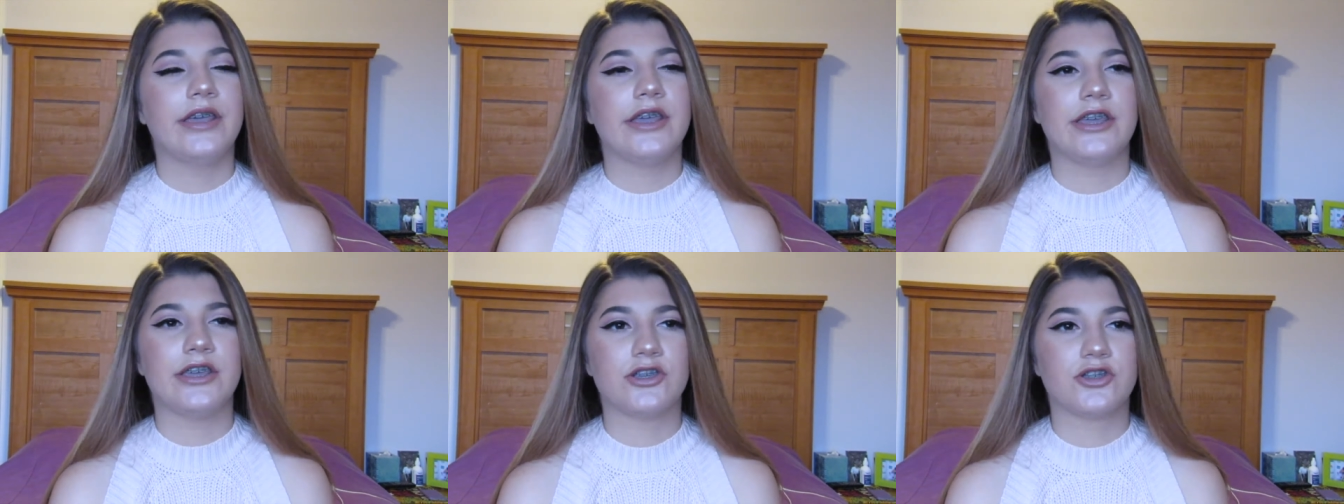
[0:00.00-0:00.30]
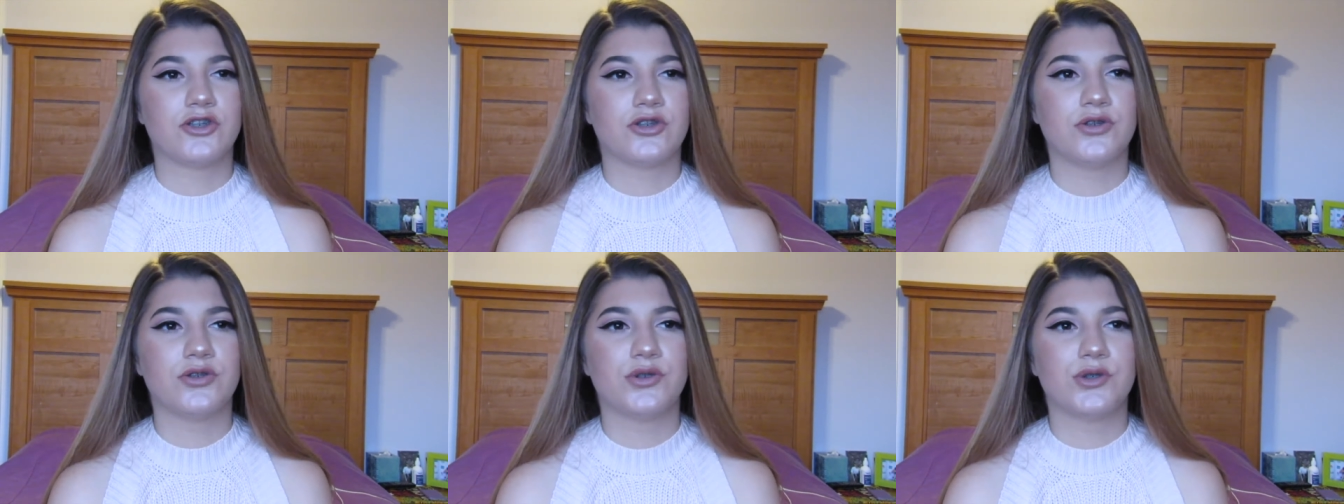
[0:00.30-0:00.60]

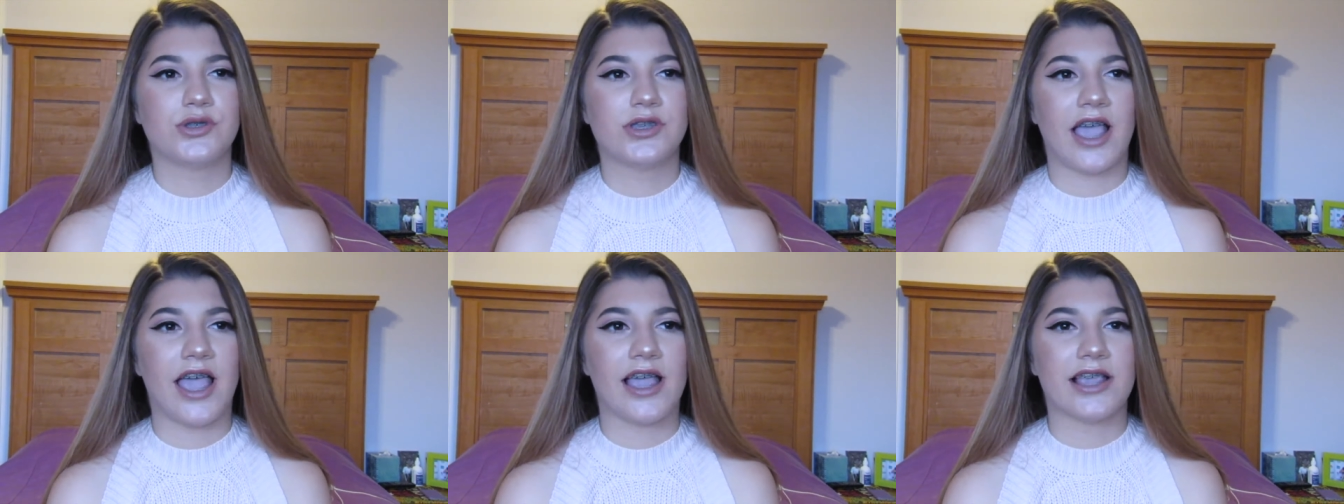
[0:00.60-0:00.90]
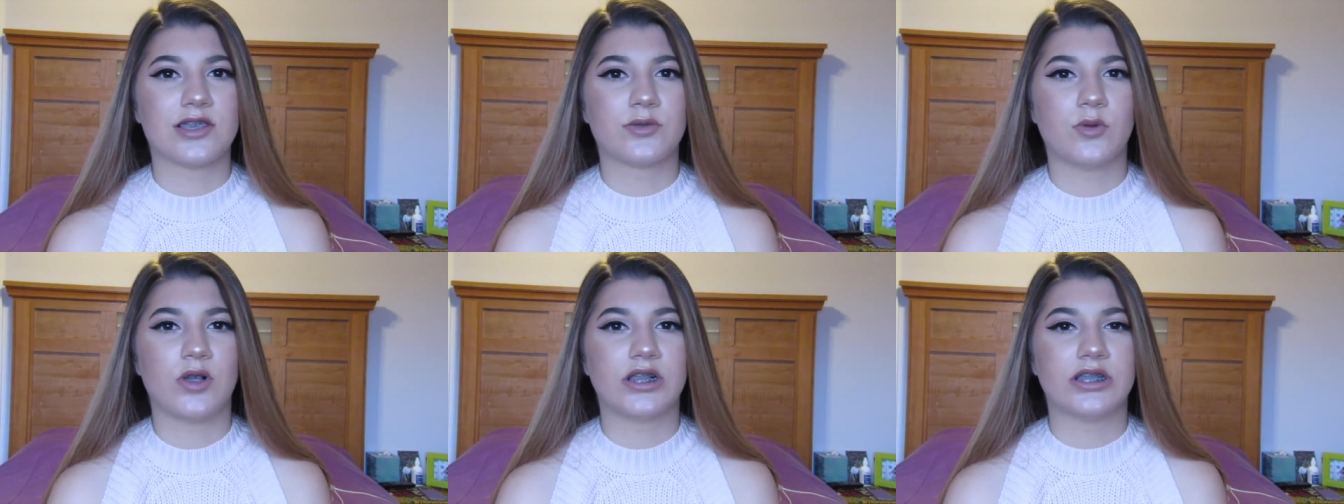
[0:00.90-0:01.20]
issues
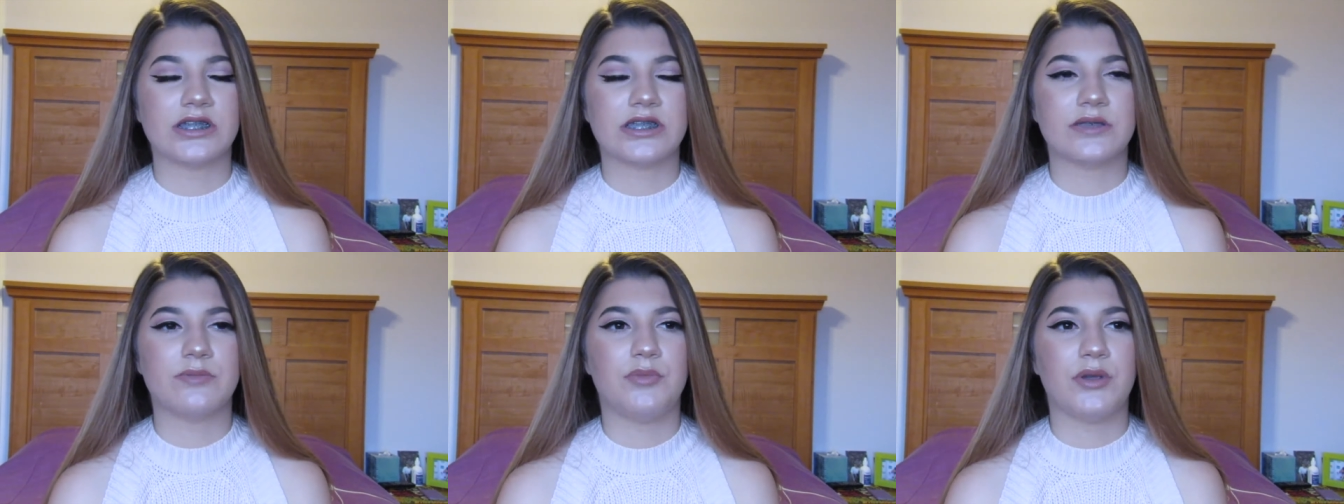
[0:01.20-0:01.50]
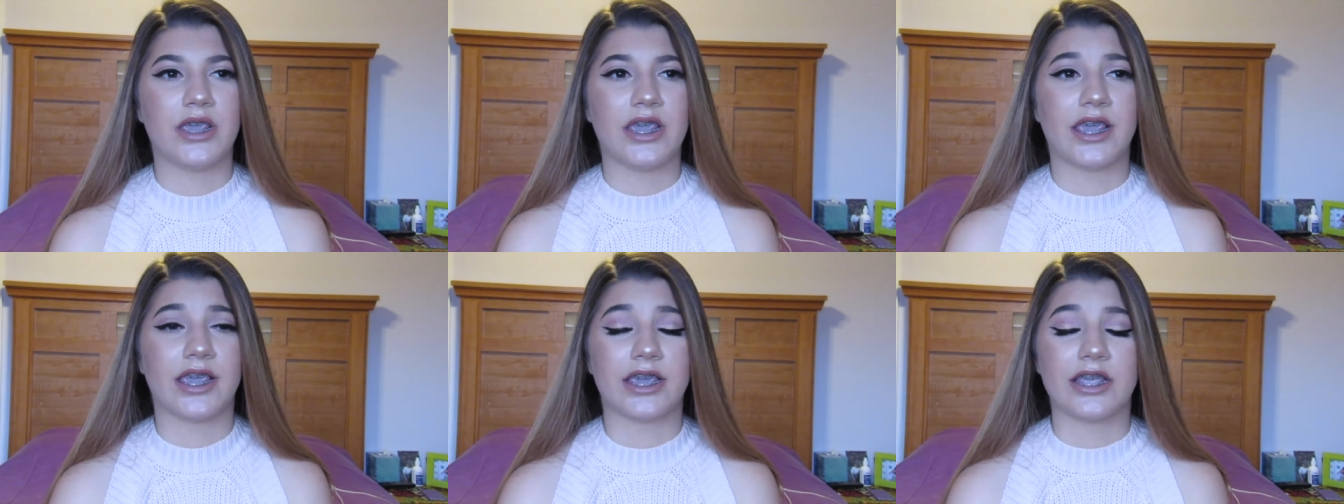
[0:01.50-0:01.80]
as well as
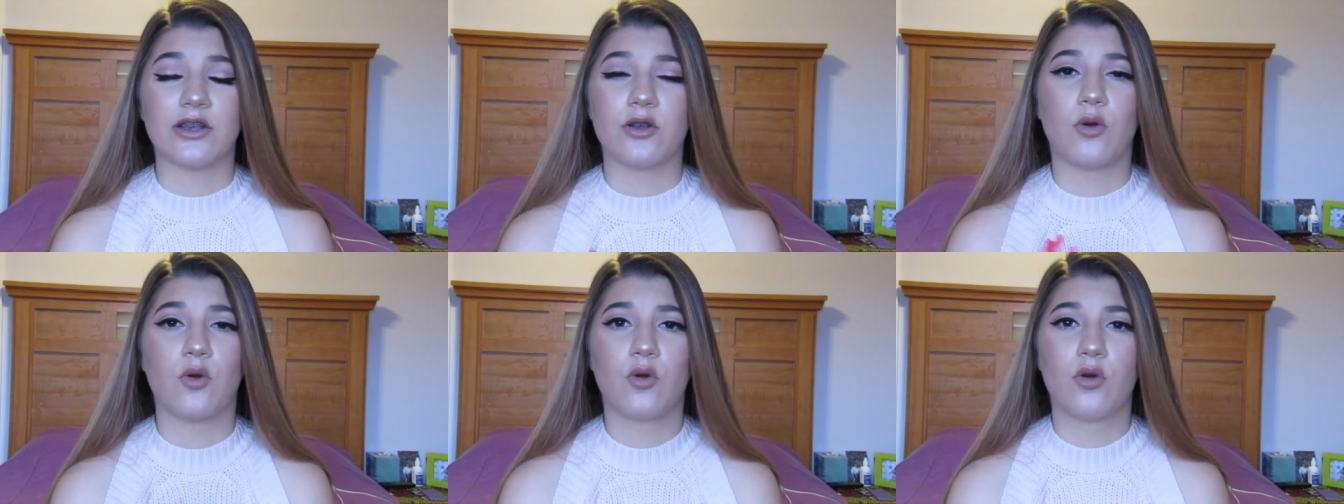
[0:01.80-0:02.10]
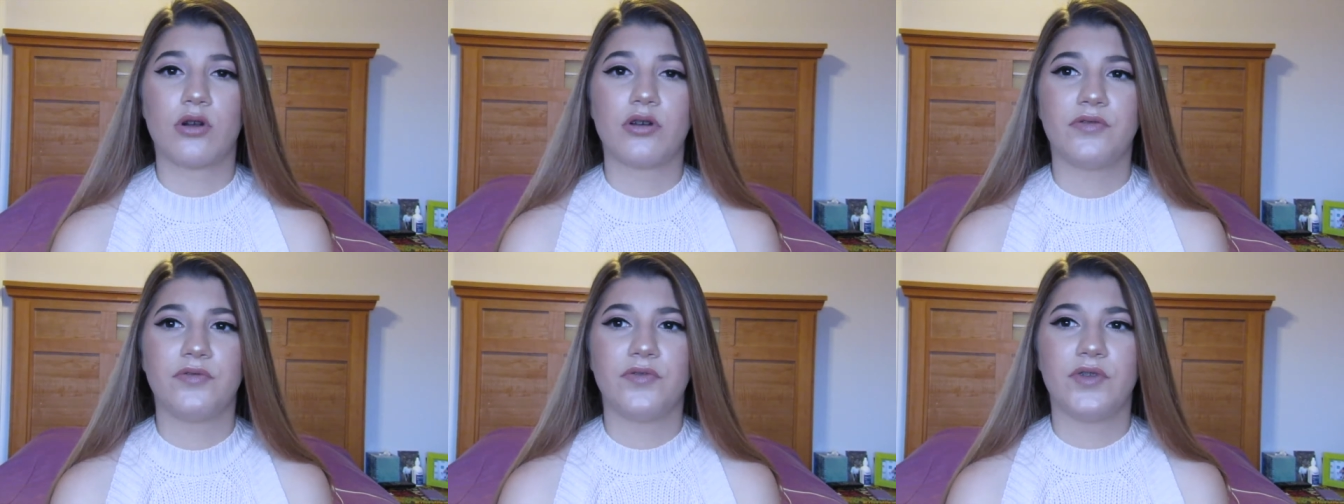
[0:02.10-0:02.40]
being an
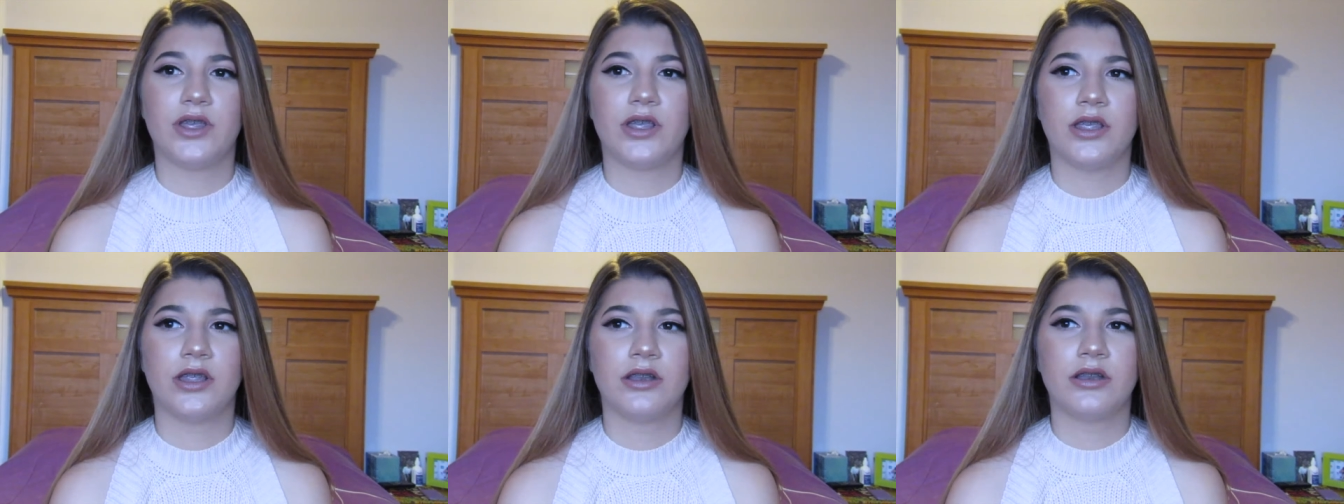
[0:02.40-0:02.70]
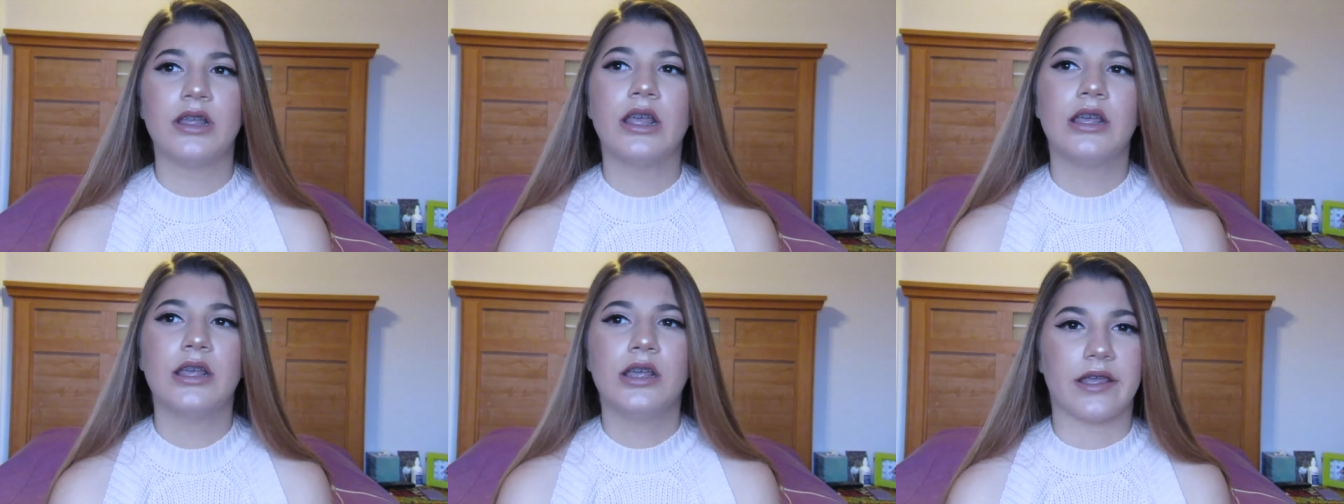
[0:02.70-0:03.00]
orphan